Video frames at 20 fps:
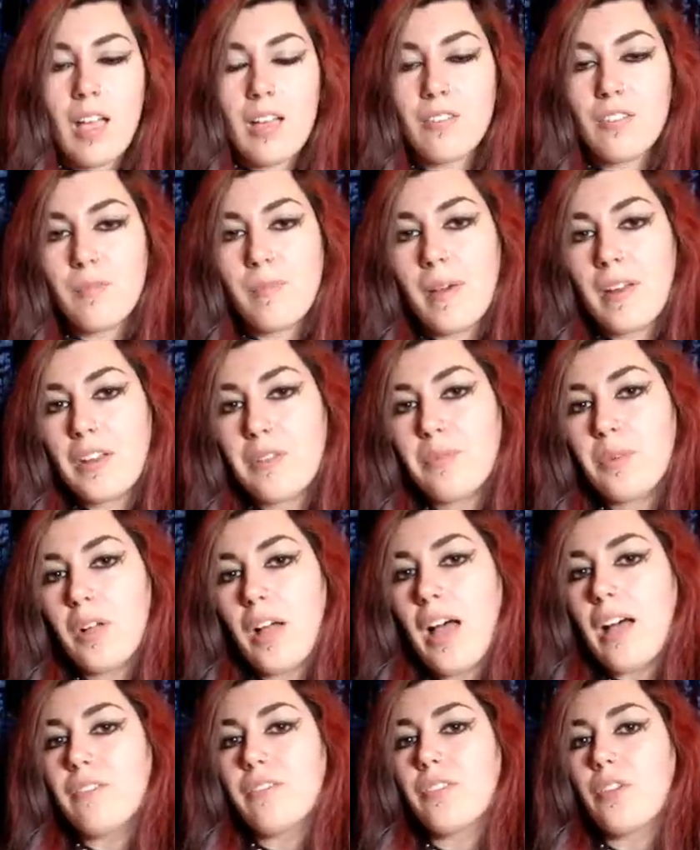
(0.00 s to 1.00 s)
Everybody
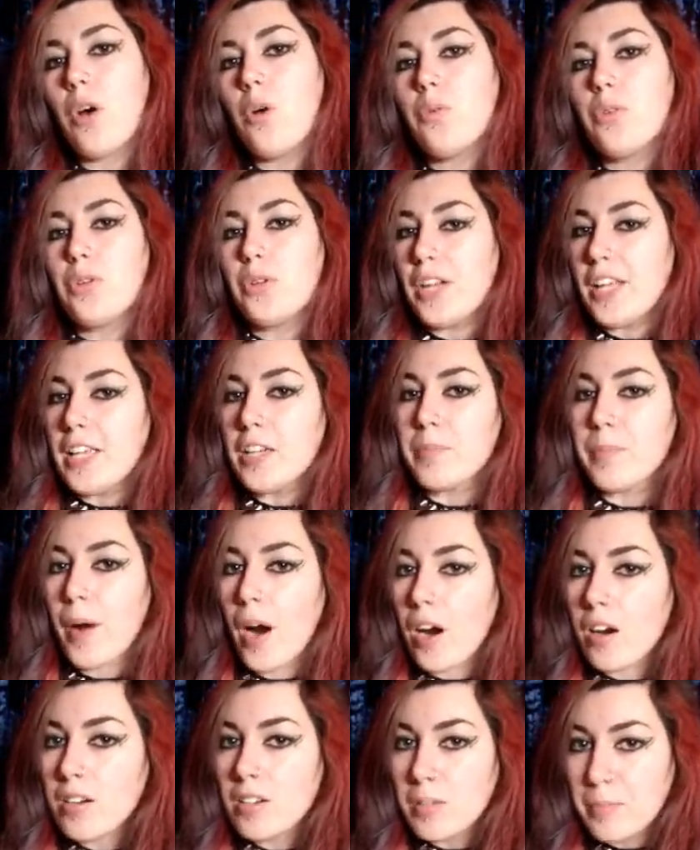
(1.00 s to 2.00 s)
will have their own unique
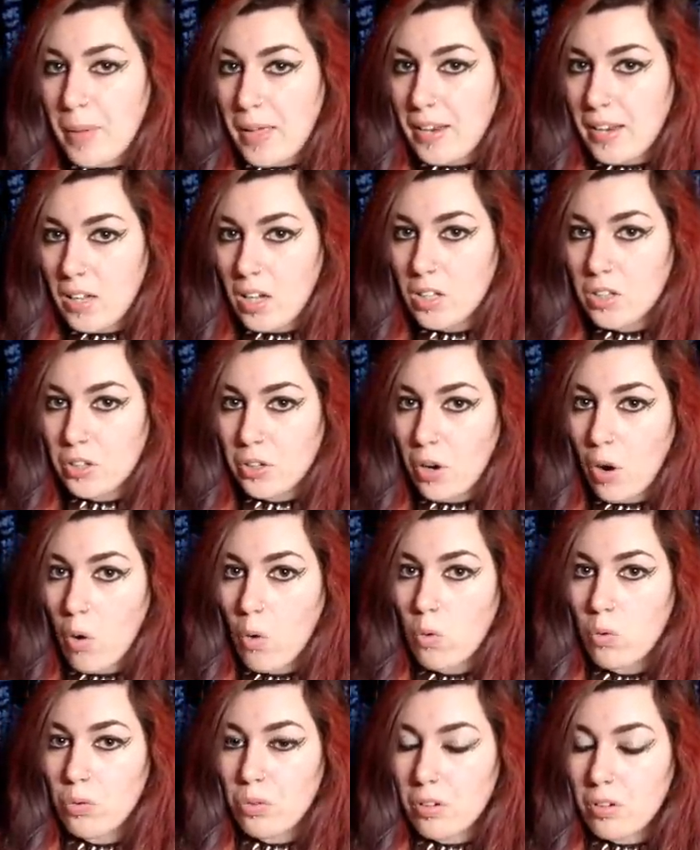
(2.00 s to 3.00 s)
bark depending on their
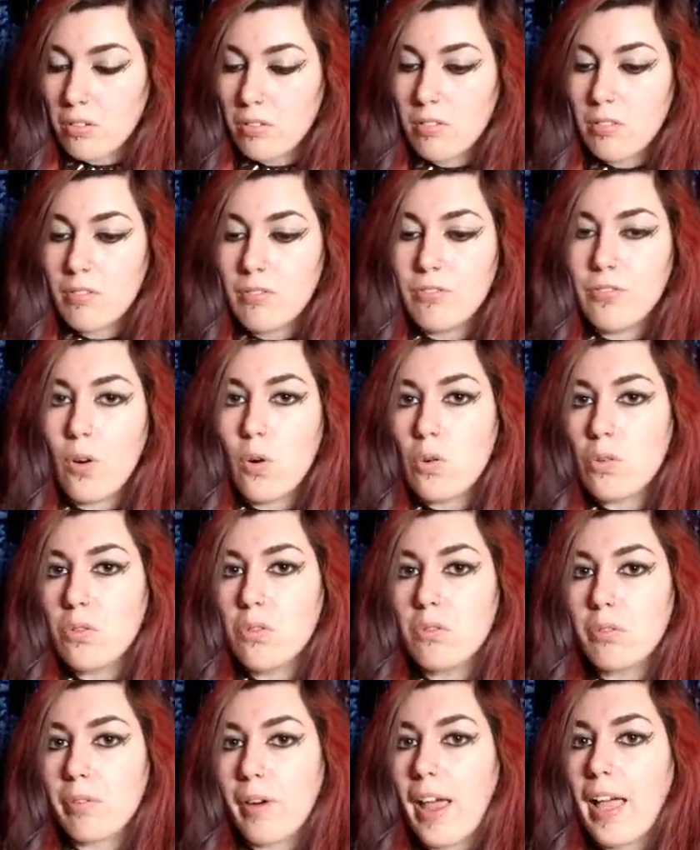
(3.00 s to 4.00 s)
own
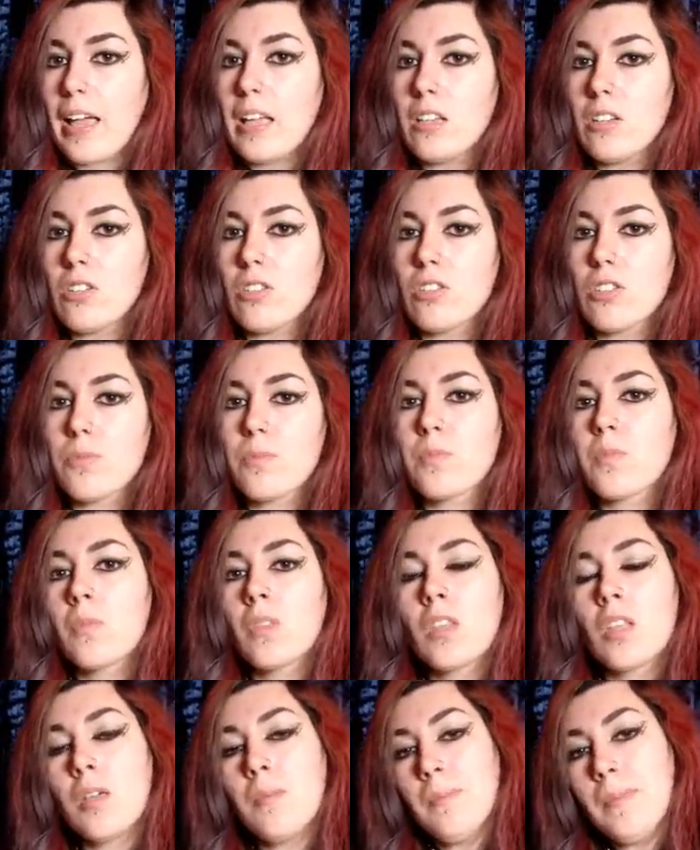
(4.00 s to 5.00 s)
vocal range.
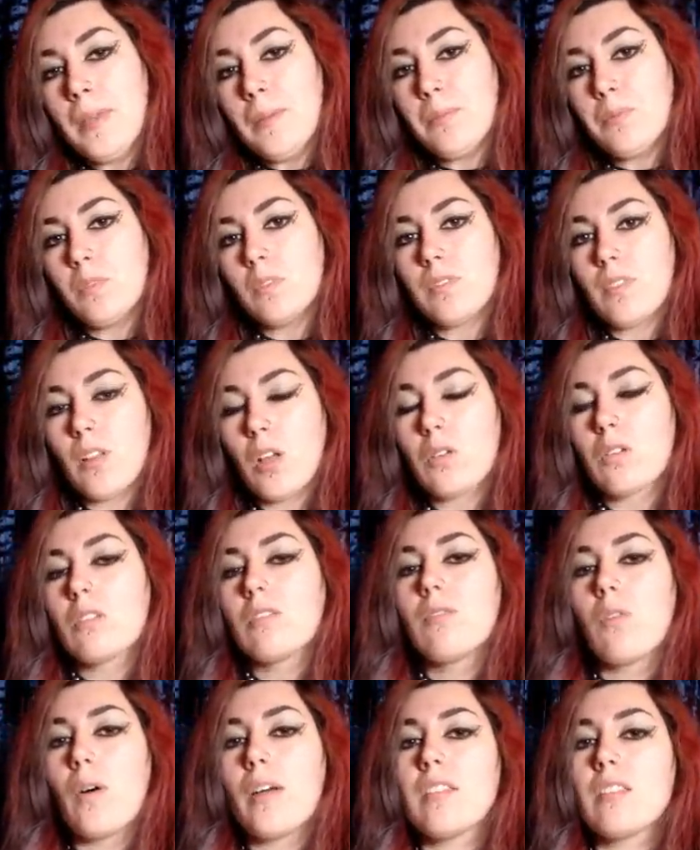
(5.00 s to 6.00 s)
People with
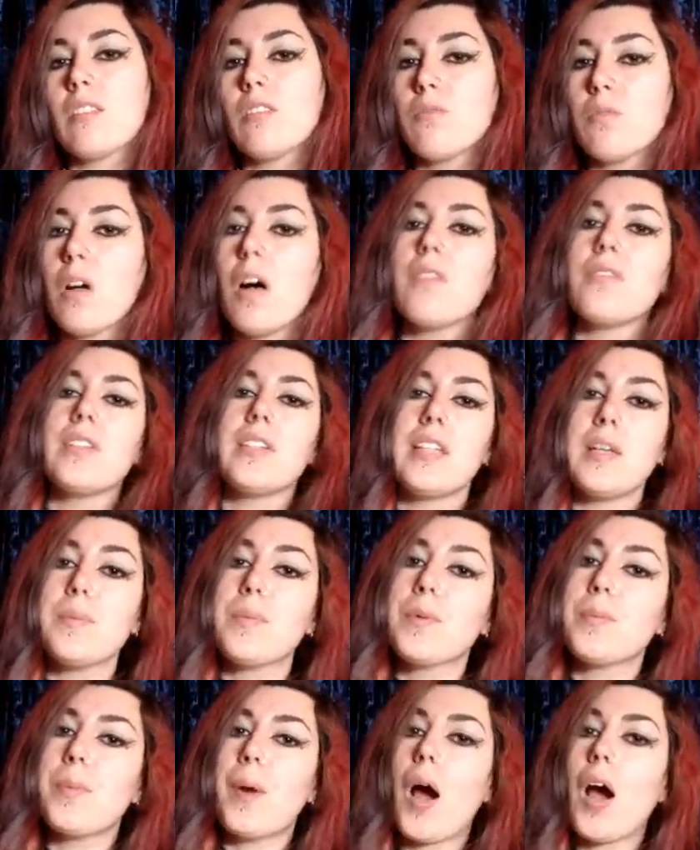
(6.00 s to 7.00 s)
lower voices will have a
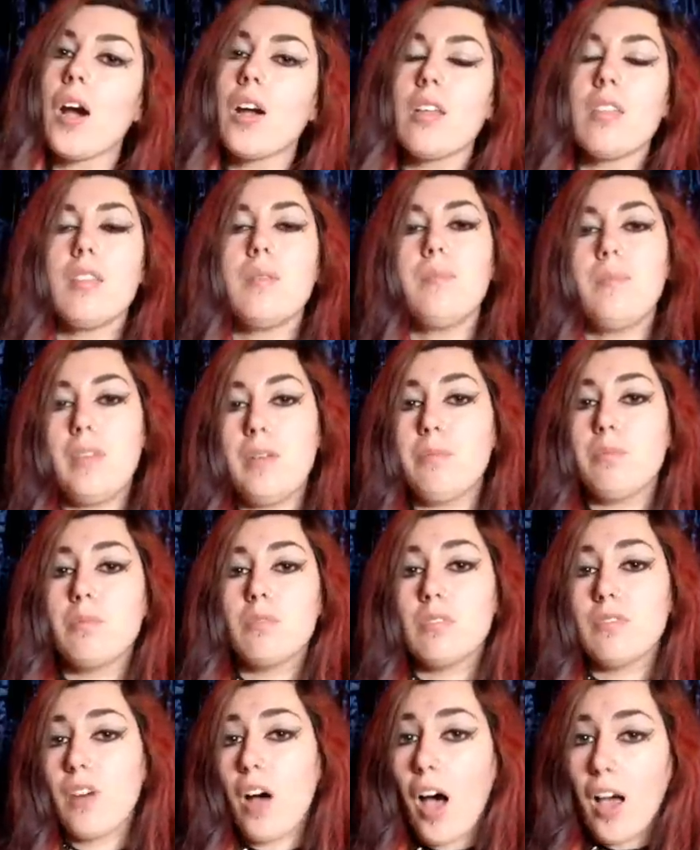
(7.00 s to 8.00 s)
deeper bark than
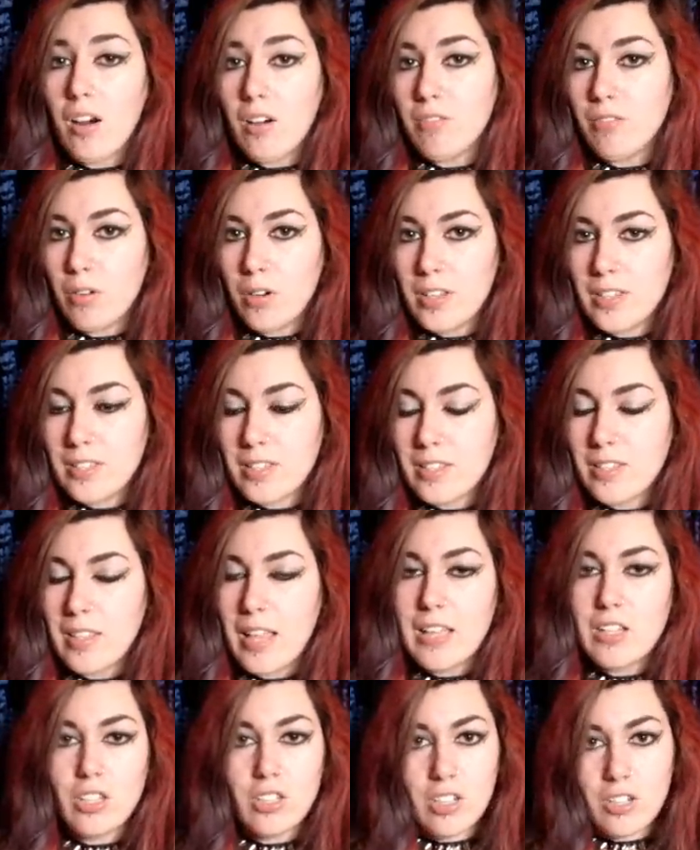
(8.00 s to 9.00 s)
people with higher voices.
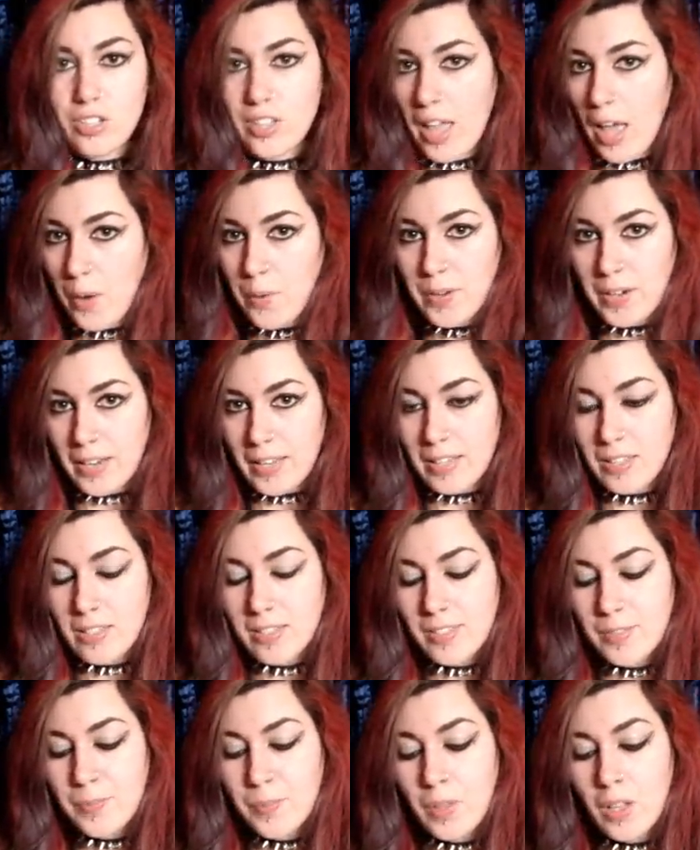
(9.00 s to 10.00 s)
That's just how it
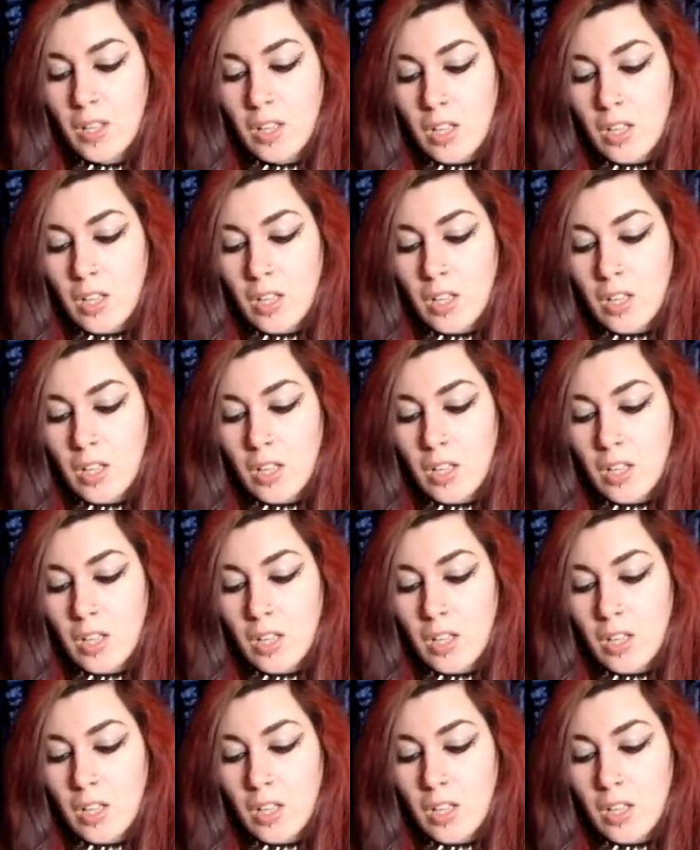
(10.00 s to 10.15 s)
is.